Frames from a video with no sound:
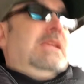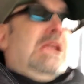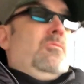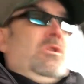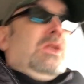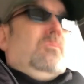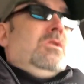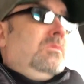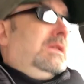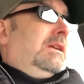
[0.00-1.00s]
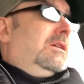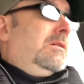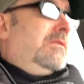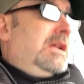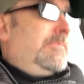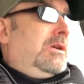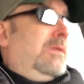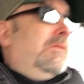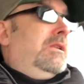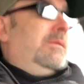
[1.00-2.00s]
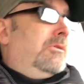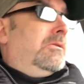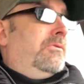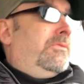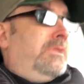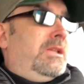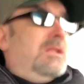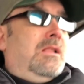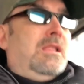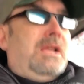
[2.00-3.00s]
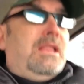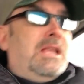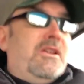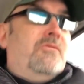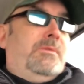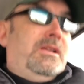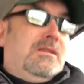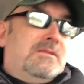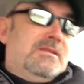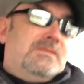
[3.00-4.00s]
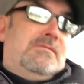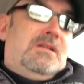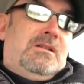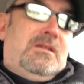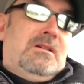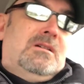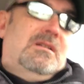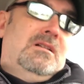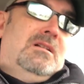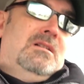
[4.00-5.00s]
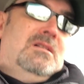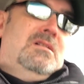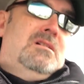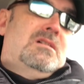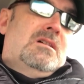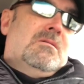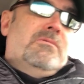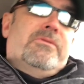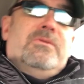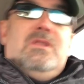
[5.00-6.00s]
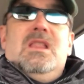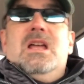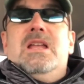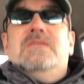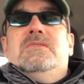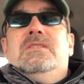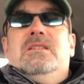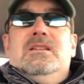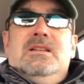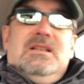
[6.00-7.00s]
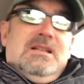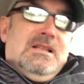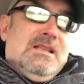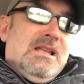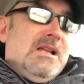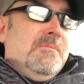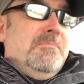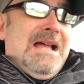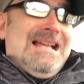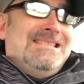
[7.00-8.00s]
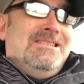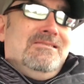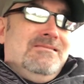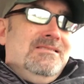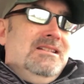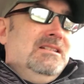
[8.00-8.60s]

Damn well won't let go, and I'm going. I'm going through the yellow light like everybody else does around here. Going through the lights like a bastard.